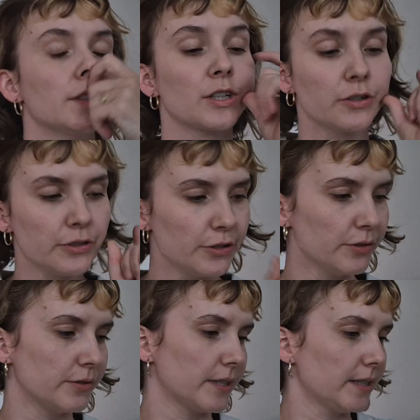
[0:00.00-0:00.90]
good
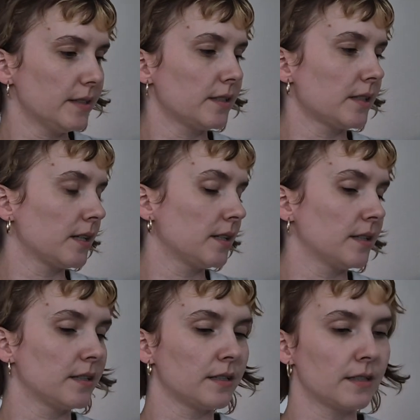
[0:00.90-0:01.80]
news is
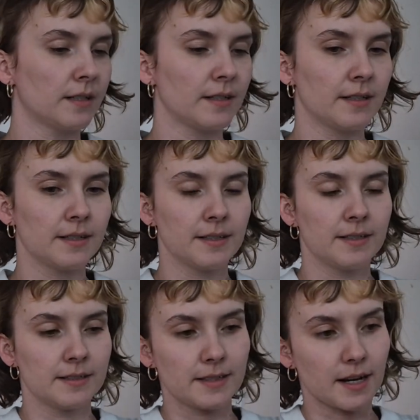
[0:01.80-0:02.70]

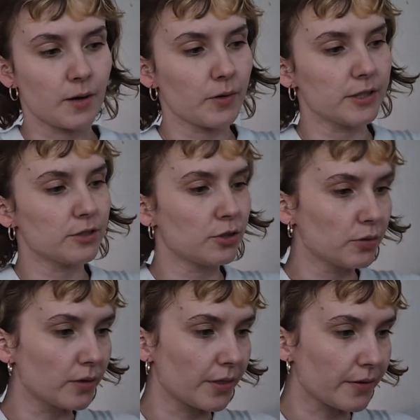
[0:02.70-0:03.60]
that I went to
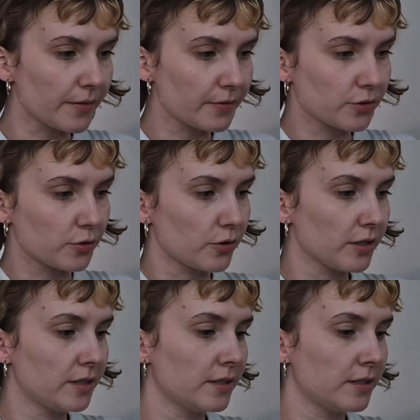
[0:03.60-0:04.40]
a thrift store